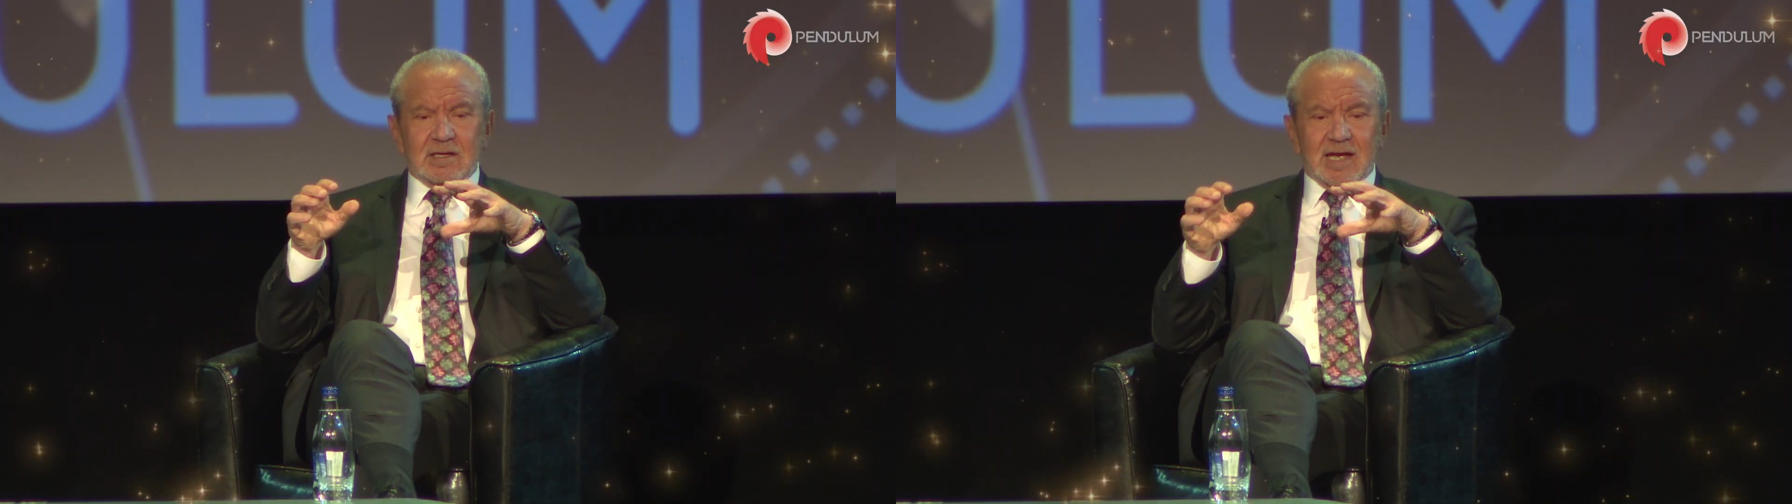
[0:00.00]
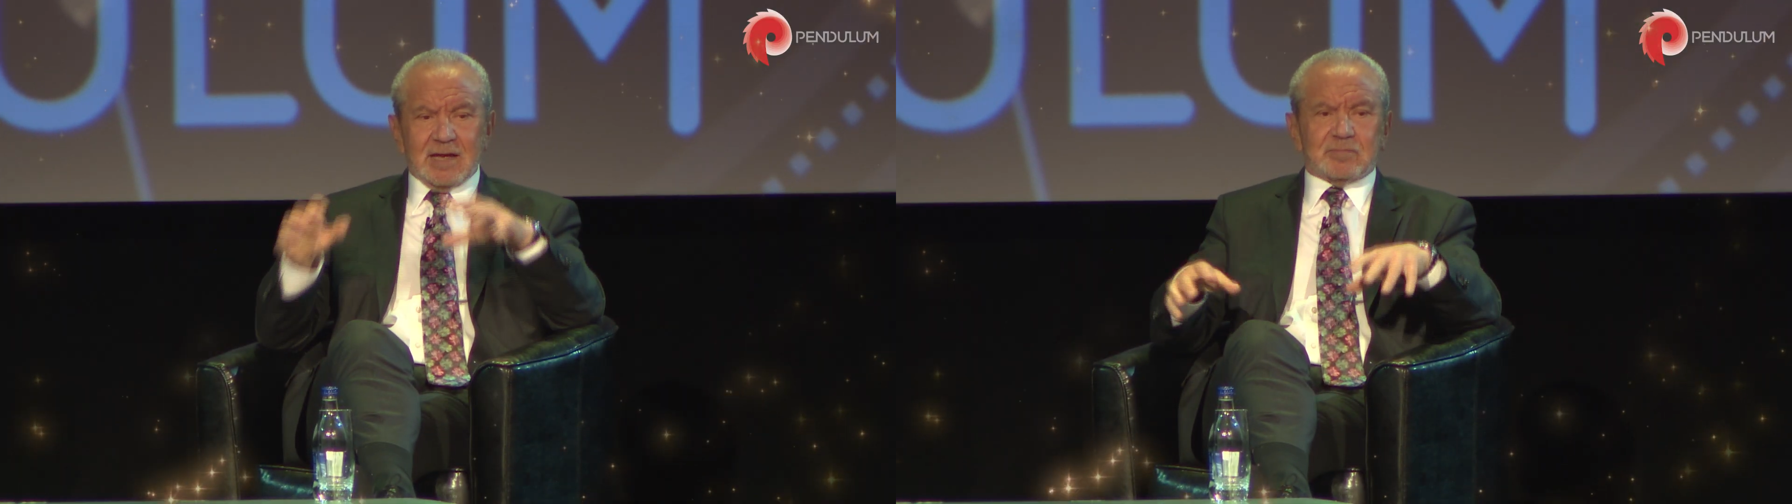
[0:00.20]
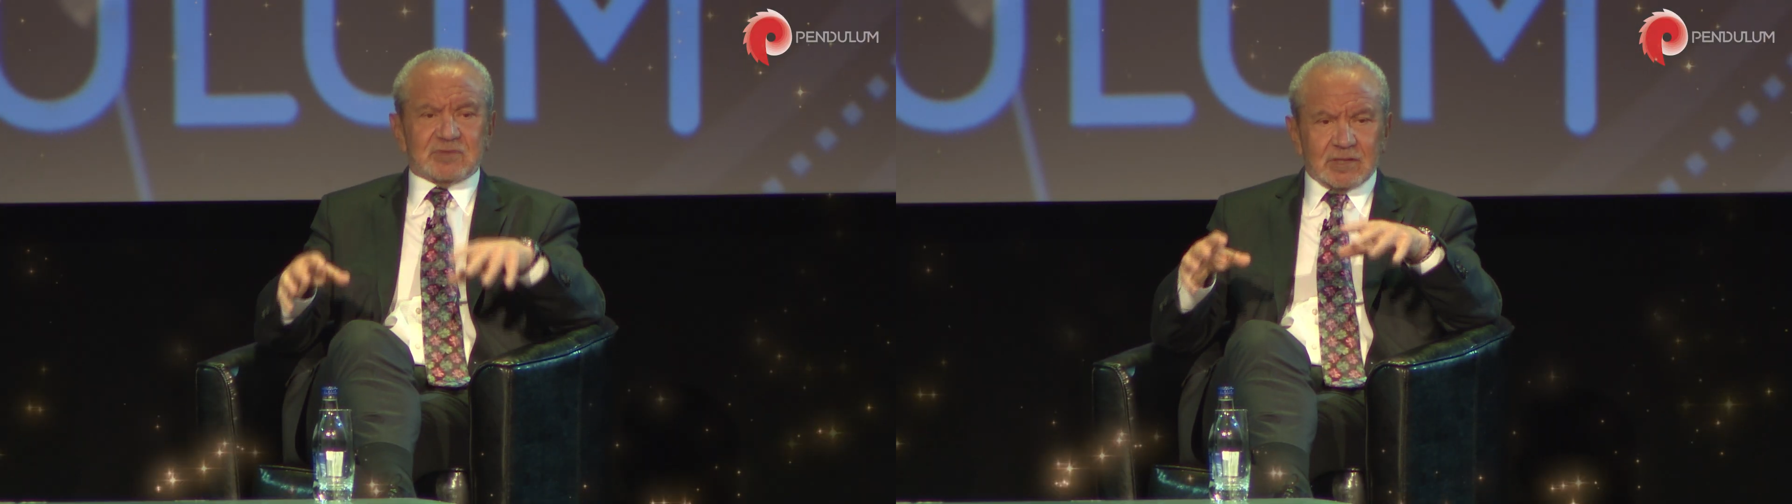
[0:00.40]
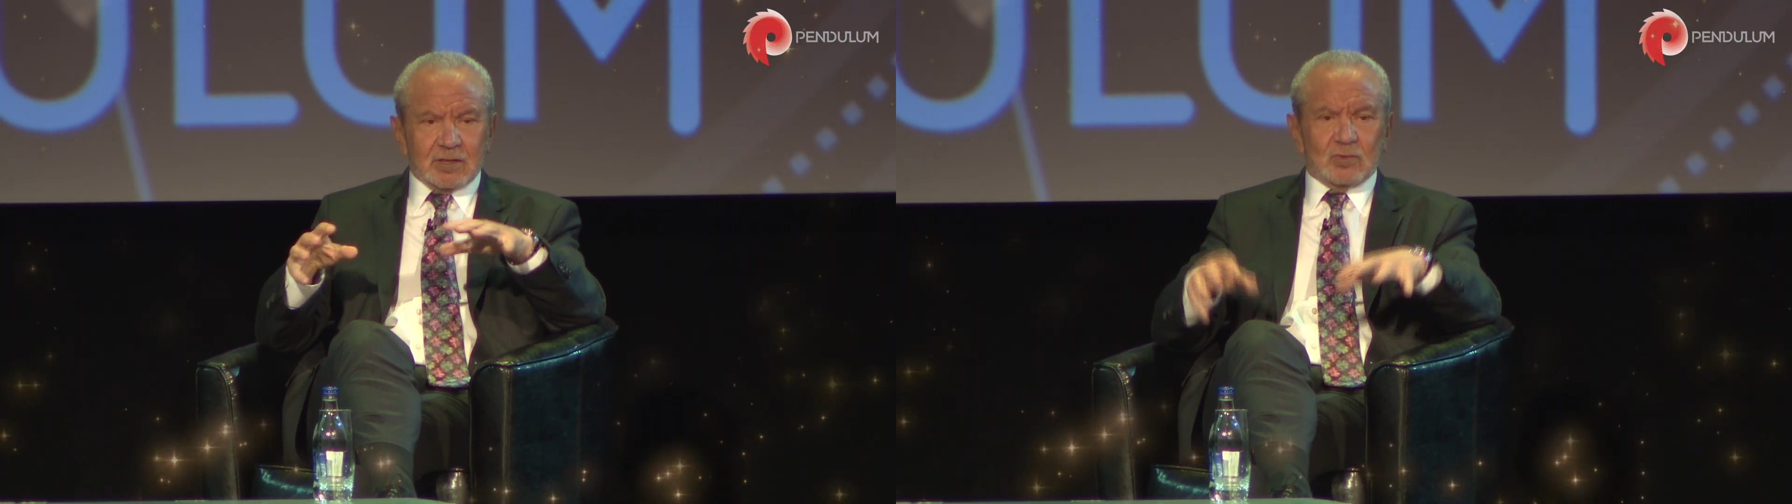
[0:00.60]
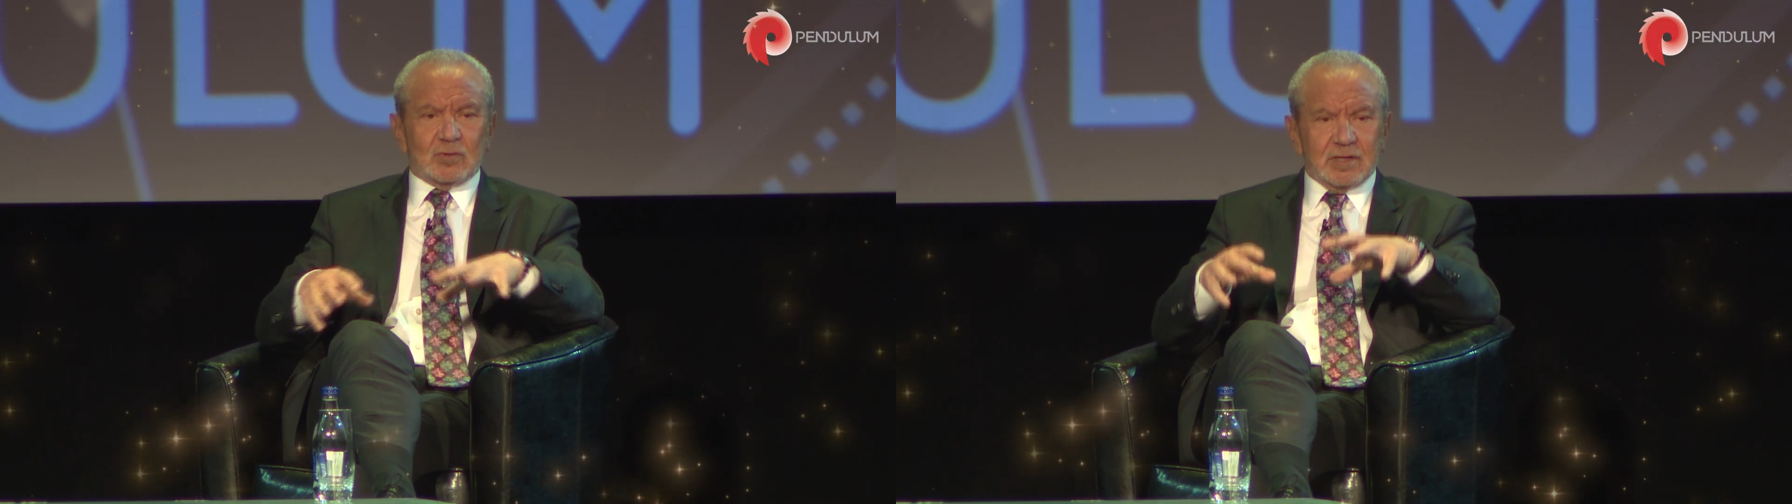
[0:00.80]

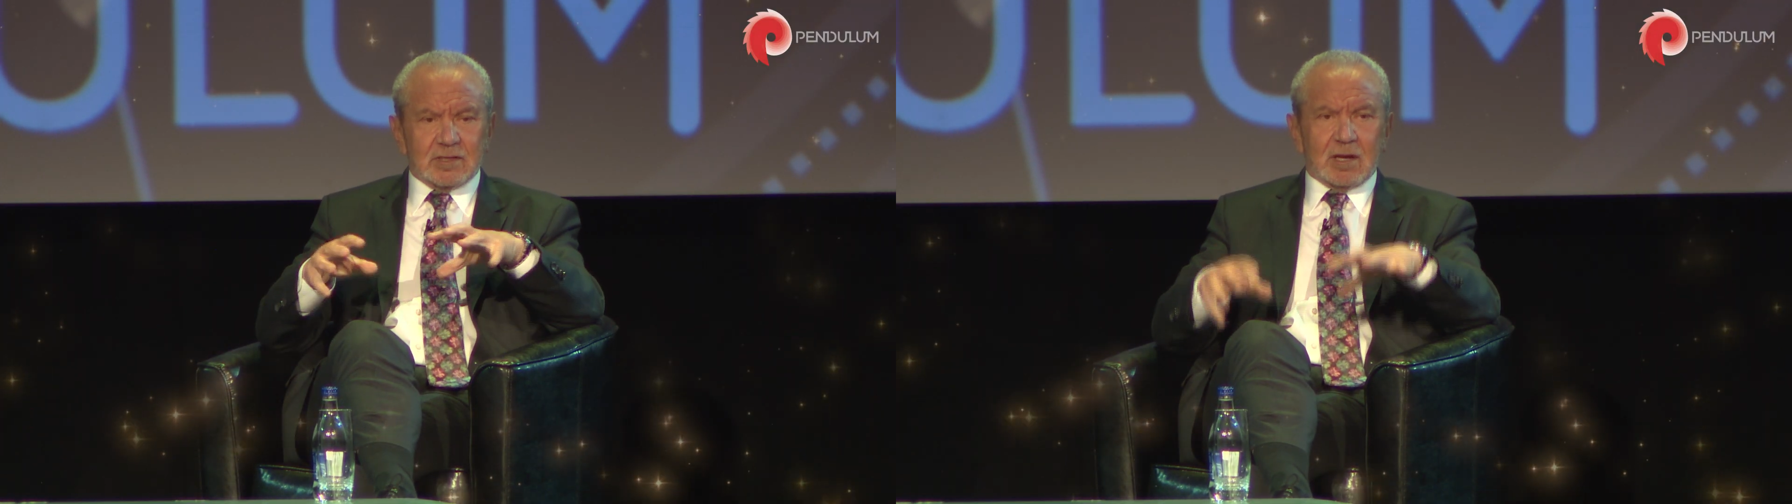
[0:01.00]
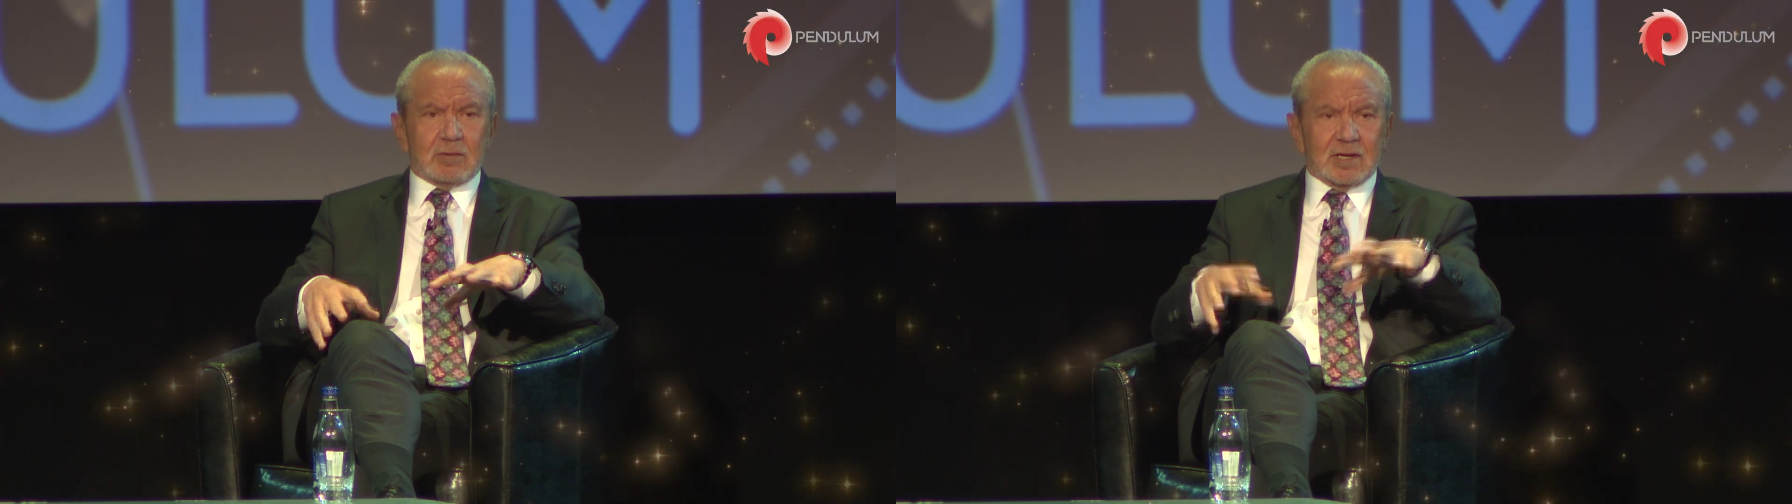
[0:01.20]
absolutely no